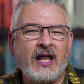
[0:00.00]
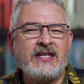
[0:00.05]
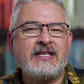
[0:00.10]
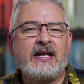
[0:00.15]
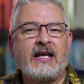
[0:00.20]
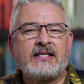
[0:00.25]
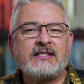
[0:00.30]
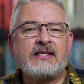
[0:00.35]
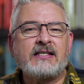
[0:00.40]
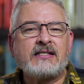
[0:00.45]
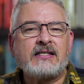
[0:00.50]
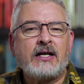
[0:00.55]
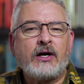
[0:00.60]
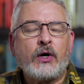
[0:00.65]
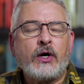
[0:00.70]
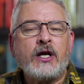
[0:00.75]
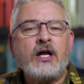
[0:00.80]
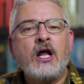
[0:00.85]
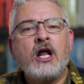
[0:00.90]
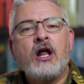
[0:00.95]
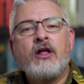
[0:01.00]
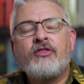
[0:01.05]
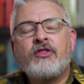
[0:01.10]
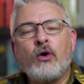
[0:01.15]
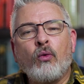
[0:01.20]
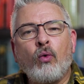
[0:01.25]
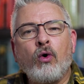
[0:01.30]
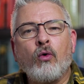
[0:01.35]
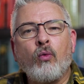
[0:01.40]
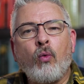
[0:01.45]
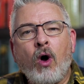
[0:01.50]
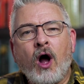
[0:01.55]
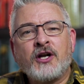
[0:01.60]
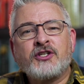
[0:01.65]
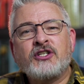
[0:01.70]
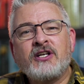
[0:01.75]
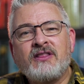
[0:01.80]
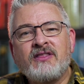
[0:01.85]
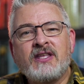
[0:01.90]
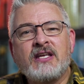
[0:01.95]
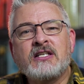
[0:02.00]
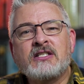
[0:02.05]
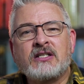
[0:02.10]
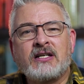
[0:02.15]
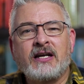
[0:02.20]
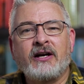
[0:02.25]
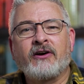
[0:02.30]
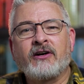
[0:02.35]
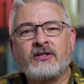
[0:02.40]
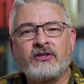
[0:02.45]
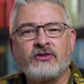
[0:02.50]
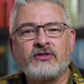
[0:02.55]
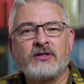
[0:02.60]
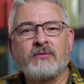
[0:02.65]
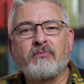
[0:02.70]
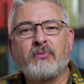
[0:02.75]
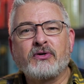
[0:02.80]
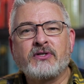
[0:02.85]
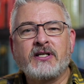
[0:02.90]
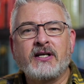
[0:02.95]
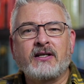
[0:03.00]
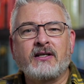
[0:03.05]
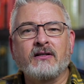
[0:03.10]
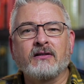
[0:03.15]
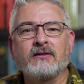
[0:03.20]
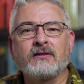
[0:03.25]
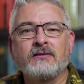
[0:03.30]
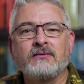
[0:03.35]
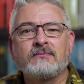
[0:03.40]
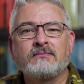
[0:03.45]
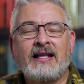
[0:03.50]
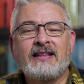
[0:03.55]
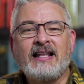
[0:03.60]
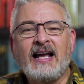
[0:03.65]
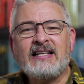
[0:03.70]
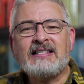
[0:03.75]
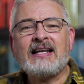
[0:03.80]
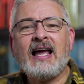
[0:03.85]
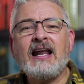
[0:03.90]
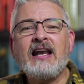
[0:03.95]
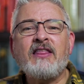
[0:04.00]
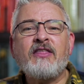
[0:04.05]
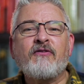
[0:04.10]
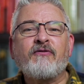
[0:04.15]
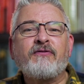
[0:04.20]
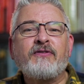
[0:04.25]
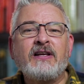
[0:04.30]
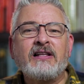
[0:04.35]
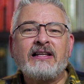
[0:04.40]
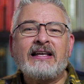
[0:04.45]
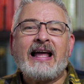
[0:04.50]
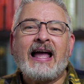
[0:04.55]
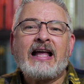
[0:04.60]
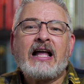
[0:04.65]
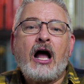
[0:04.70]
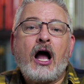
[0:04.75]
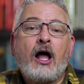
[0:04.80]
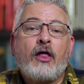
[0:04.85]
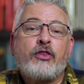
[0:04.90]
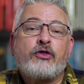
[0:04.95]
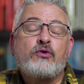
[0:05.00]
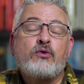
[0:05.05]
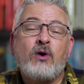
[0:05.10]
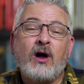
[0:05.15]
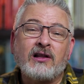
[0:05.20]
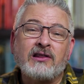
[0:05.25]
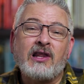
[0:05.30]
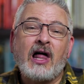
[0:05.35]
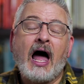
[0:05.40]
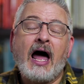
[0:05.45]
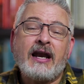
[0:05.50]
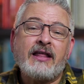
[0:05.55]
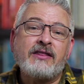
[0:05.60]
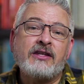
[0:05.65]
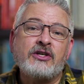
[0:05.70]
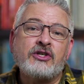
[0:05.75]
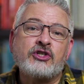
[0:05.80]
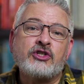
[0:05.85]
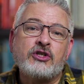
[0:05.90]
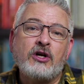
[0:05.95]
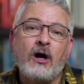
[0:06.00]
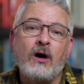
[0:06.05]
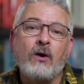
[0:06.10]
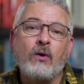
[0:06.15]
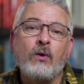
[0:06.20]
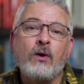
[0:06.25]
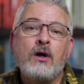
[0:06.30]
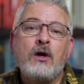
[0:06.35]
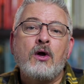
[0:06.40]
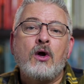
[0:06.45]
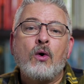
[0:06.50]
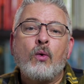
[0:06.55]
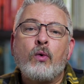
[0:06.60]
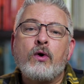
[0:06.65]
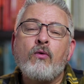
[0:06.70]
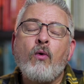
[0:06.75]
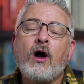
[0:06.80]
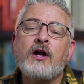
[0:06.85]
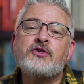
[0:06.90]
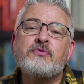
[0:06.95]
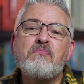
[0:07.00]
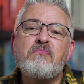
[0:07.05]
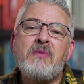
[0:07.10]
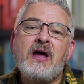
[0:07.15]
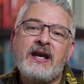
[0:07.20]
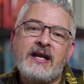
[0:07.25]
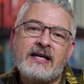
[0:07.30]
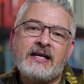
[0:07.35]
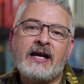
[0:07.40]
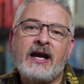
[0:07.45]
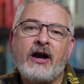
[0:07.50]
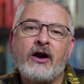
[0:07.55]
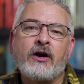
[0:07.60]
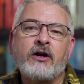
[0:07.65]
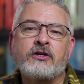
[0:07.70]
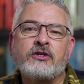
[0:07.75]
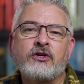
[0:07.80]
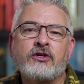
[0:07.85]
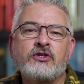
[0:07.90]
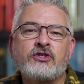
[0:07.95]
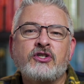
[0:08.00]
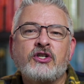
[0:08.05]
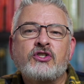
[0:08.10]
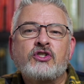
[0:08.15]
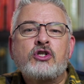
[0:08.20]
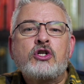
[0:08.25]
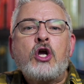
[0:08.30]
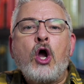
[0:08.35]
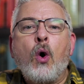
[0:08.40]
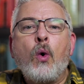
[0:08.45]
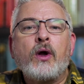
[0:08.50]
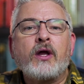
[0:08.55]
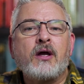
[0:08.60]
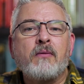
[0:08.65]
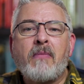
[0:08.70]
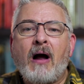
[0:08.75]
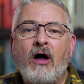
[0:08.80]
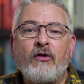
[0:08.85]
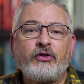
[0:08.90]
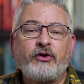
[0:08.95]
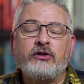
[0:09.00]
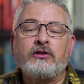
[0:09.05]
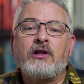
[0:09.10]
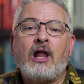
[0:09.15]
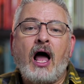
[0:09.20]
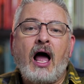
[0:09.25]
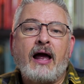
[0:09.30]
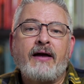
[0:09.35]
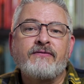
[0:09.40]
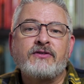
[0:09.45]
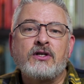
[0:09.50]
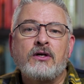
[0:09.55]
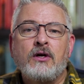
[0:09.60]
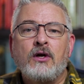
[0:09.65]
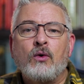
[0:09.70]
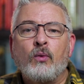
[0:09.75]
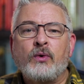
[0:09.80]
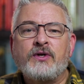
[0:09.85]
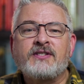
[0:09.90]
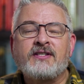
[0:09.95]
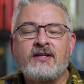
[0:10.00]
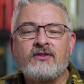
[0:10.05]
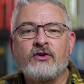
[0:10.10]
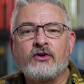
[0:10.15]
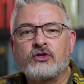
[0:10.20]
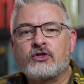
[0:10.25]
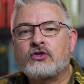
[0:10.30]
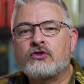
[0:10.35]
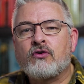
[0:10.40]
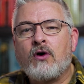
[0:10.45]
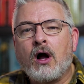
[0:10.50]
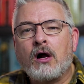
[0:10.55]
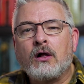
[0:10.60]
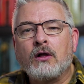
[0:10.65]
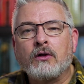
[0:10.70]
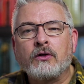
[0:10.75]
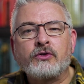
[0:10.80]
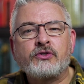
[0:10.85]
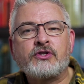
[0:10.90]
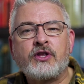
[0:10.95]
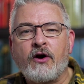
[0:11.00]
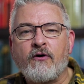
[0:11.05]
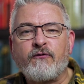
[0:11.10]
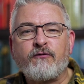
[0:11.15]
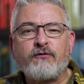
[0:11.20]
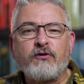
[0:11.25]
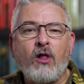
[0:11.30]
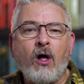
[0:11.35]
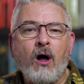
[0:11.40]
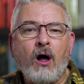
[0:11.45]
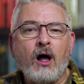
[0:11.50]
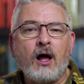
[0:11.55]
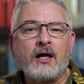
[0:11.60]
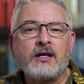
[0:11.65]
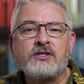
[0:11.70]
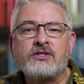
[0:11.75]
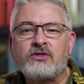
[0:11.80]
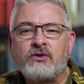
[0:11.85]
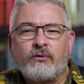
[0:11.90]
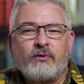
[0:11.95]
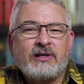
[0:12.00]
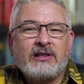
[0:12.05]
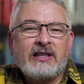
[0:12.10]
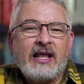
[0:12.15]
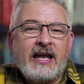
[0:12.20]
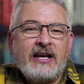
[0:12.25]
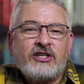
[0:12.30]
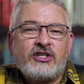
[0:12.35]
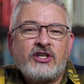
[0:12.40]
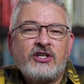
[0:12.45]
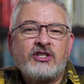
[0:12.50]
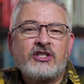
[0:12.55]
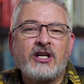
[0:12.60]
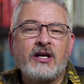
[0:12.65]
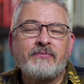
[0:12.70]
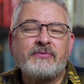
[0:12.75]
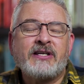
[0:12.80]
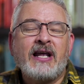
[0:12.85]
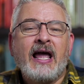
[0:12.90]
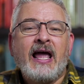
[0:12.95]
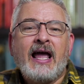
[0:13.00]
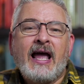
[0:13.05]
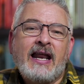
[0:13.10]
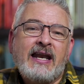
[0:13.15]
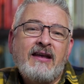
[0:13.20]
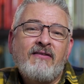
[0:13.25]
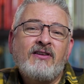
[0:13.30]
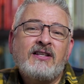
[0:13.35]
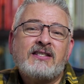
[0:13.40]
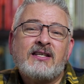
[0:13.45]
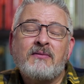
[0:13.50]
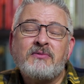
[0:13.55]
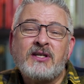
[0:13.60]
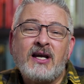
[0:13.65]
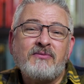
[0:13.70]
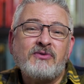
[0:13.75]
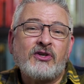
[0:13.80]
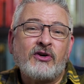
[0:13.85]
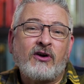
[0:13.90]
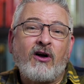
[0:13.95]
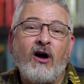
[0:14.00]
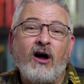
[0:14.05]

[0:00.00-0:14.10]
unnecessary that we're watching these characters in particular. And that's kind of the feeling I got through a lot of this show. We watch many characters just going about their lives. We see their struggles, their flaws, their relationships, and even sometimes their